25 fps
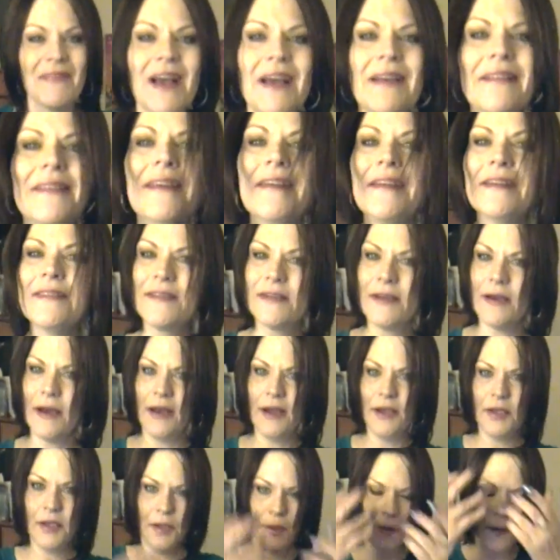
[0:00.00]
I think it's
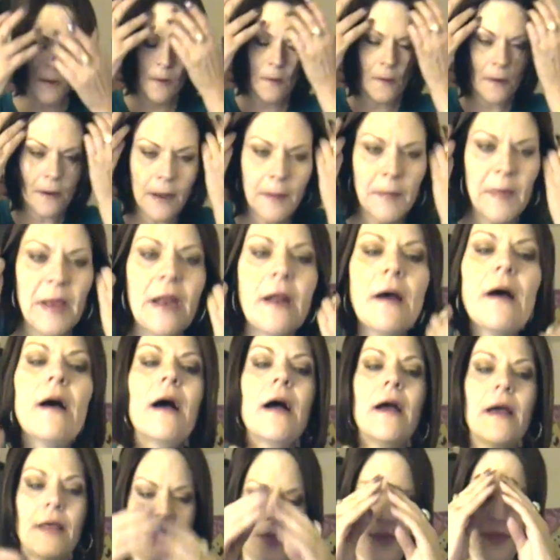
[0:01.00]
kind of cute. I mean,
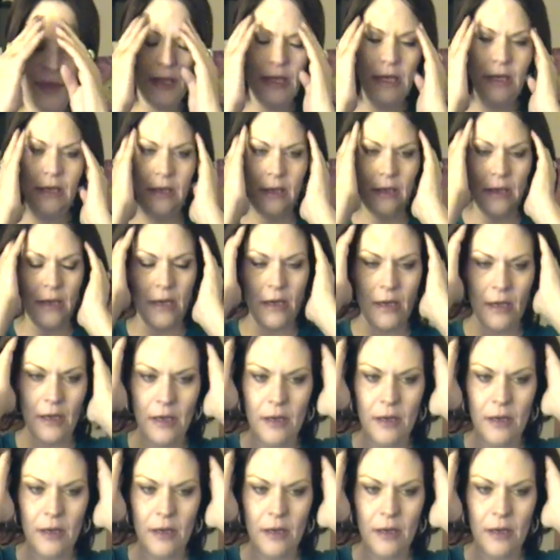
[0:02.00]
I think